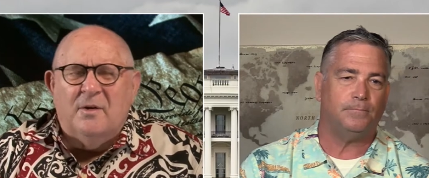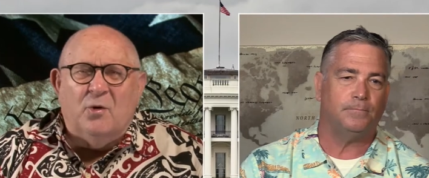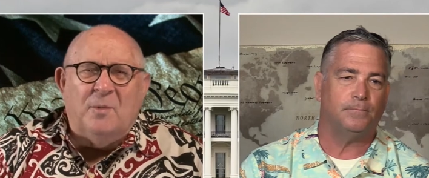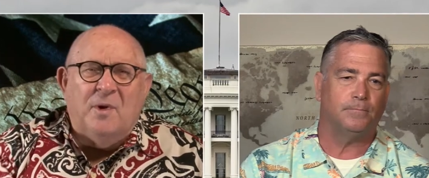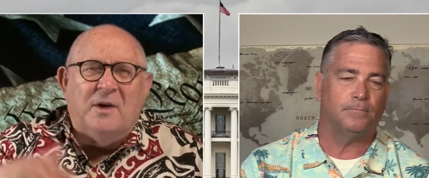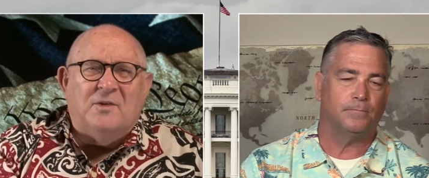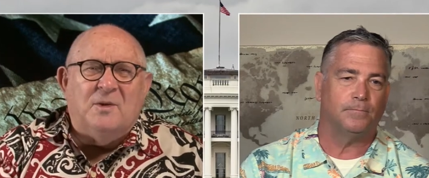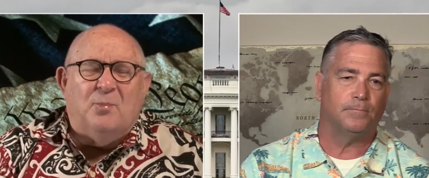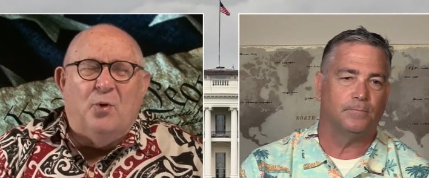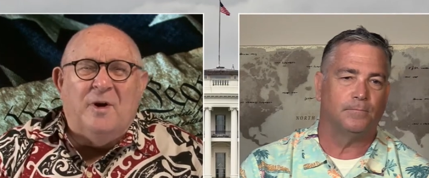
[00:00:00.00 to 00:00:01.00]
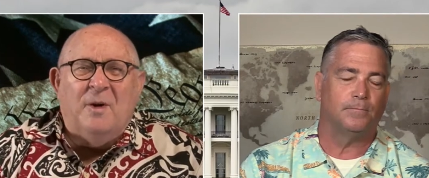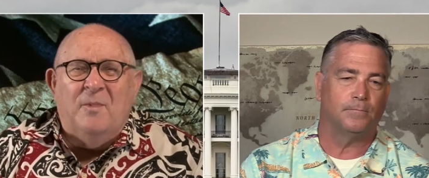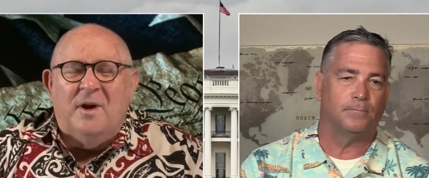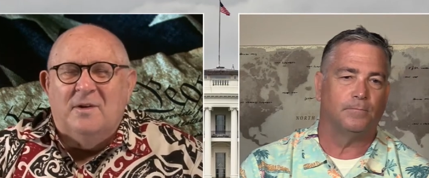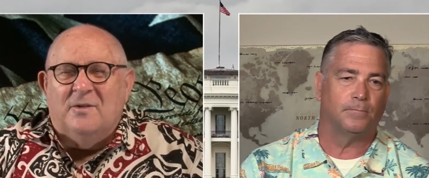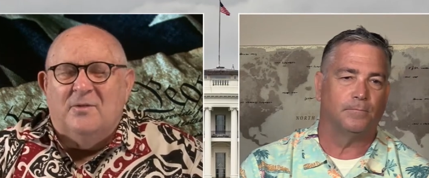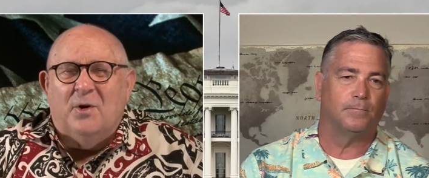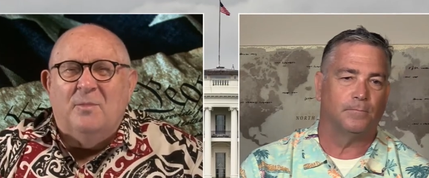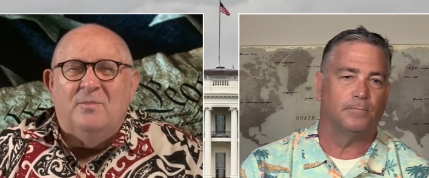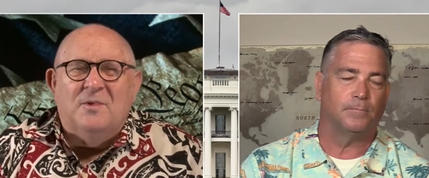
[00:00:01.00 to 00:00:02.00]
Speaker 1: going back to the point I made at the
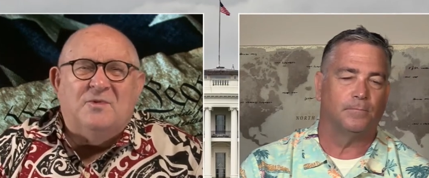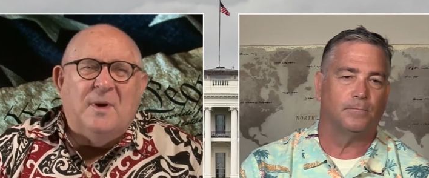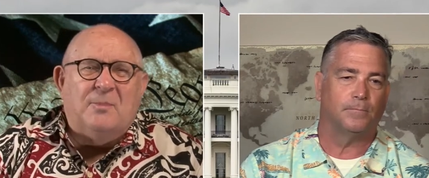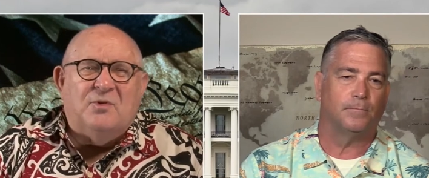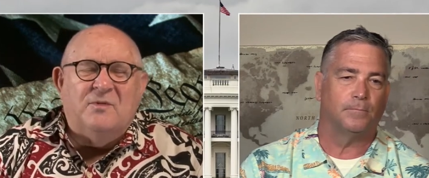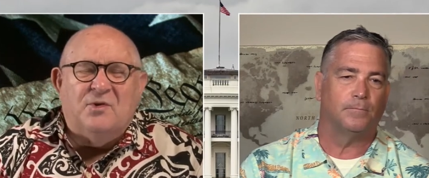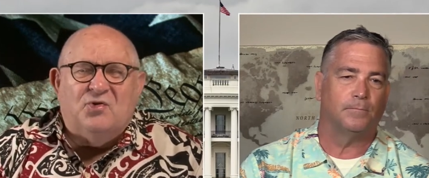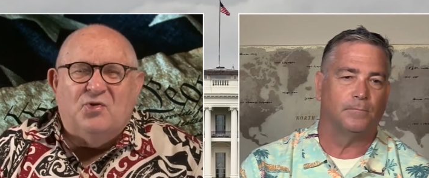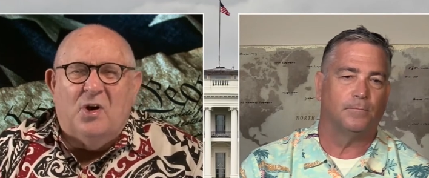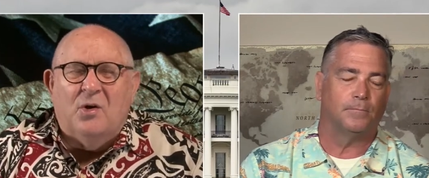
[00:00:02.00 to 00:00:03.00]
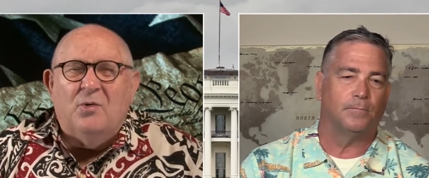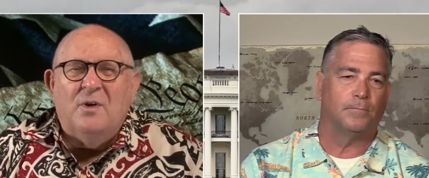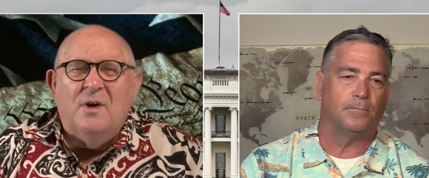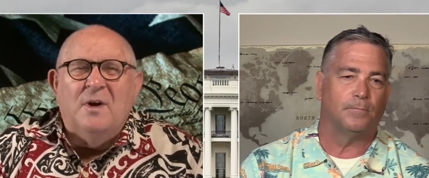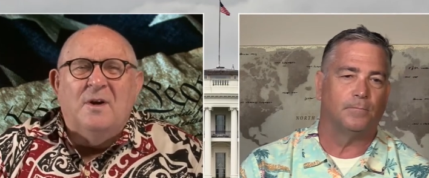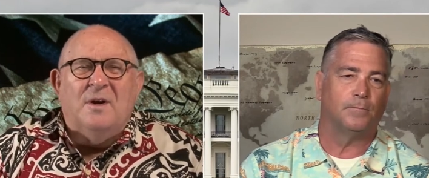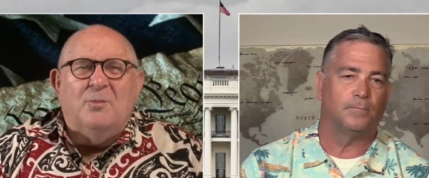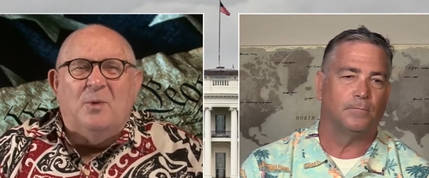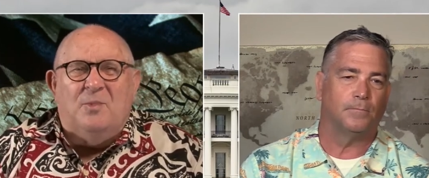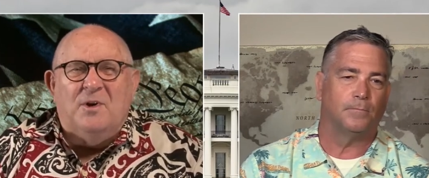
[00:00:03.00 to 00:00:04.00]
very inception of this show, it
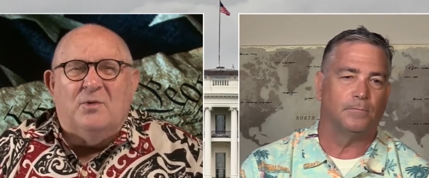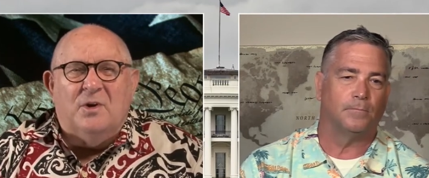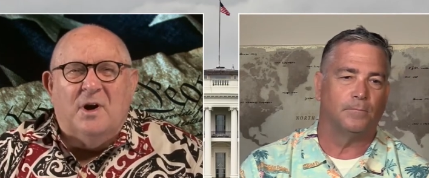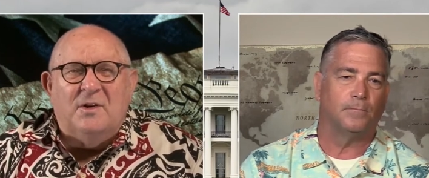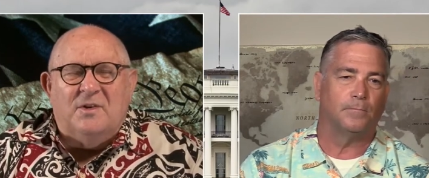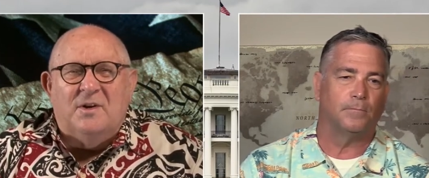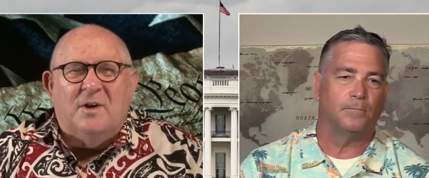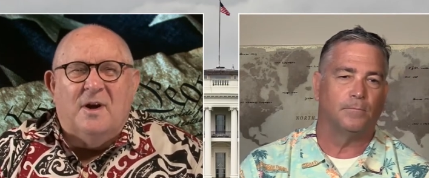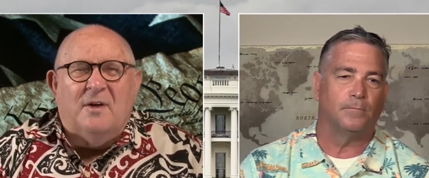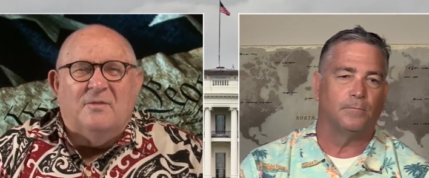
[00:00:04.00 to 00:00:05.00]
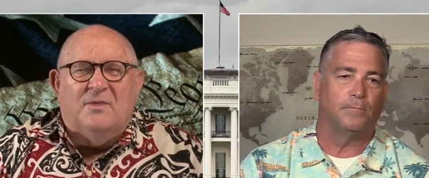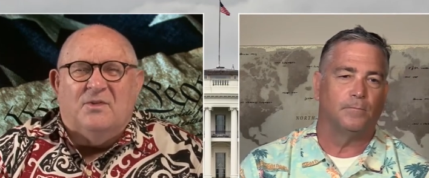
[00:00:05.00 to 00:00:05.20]
would be a good idea to have